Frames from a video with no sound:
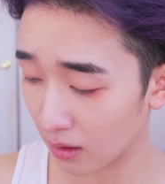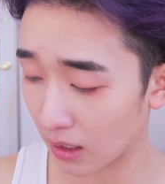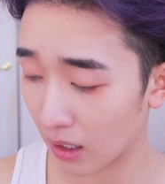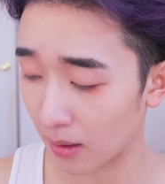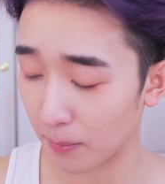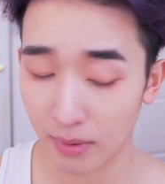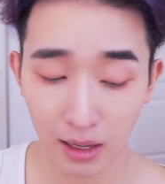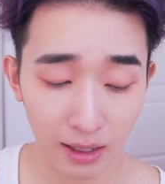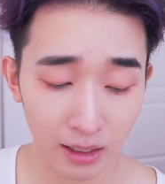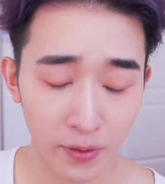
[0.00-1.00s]
I
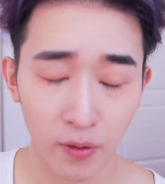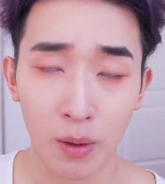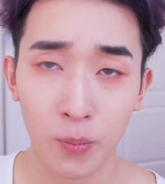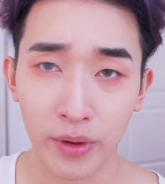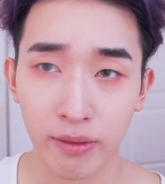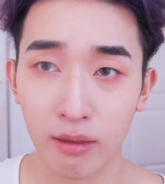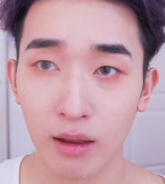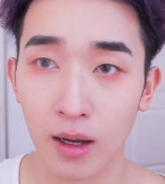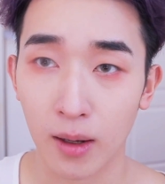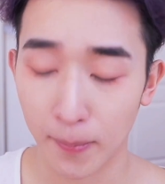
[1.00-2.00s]
didn't grow up with
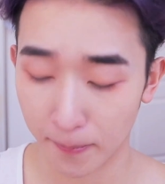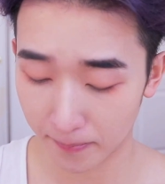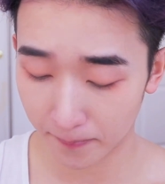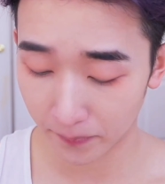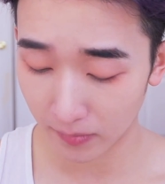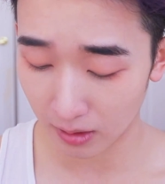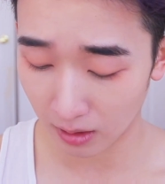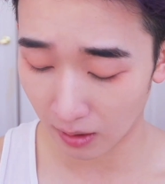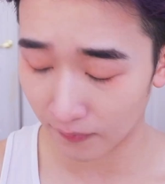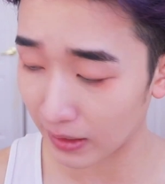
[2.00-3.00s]
a
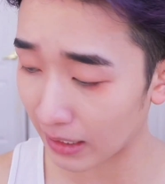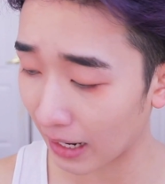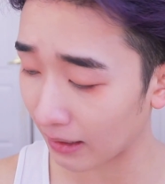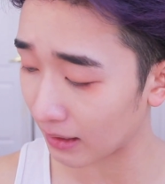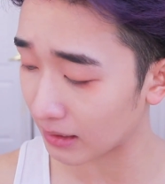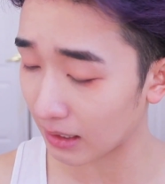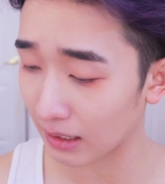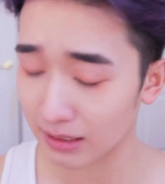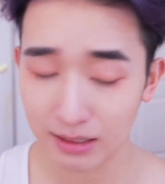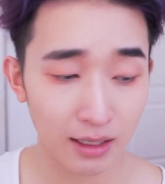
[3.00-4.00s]
lot of the 90s
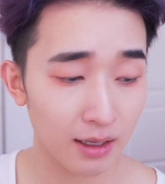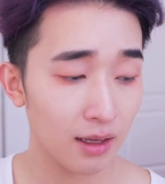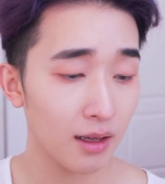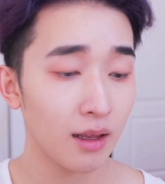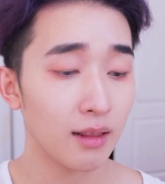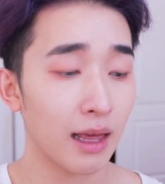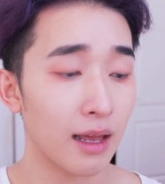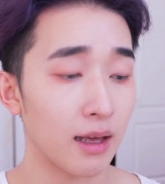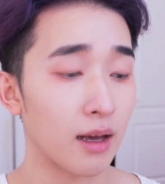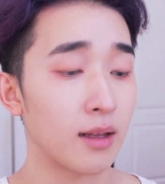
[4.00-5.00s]
things
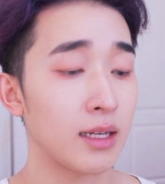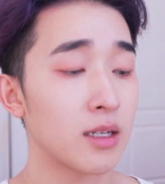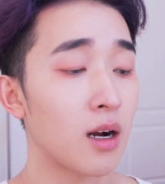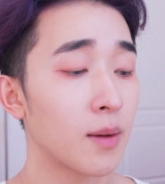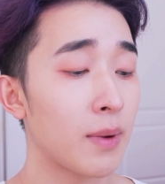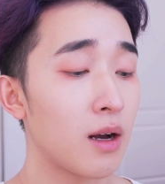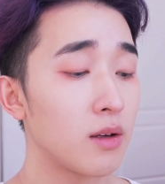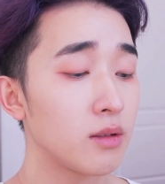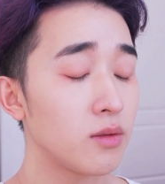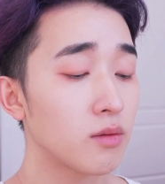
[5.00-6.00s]
that they talk
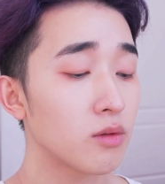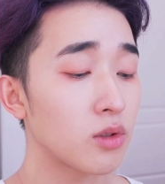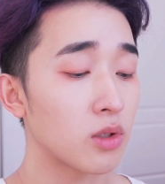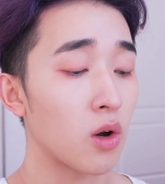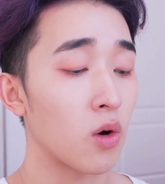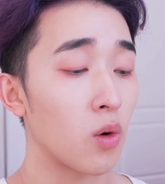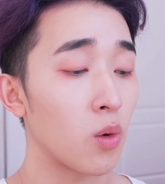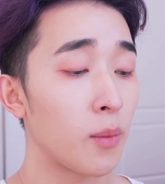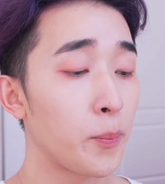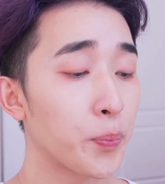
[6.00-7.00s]
about. So
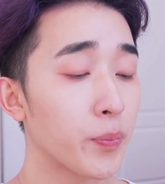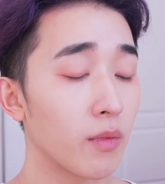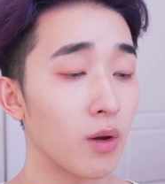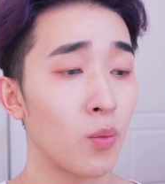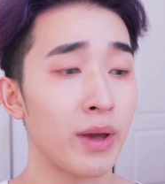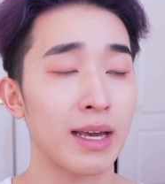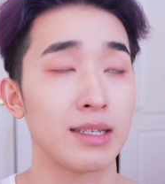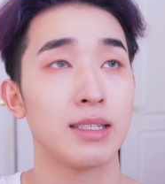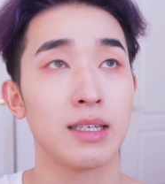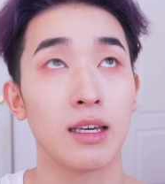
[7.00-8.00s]
when I
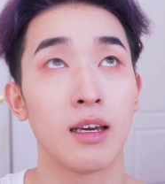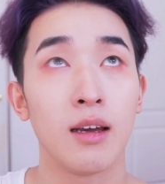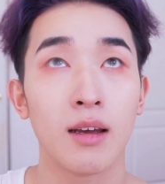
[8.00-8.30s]
see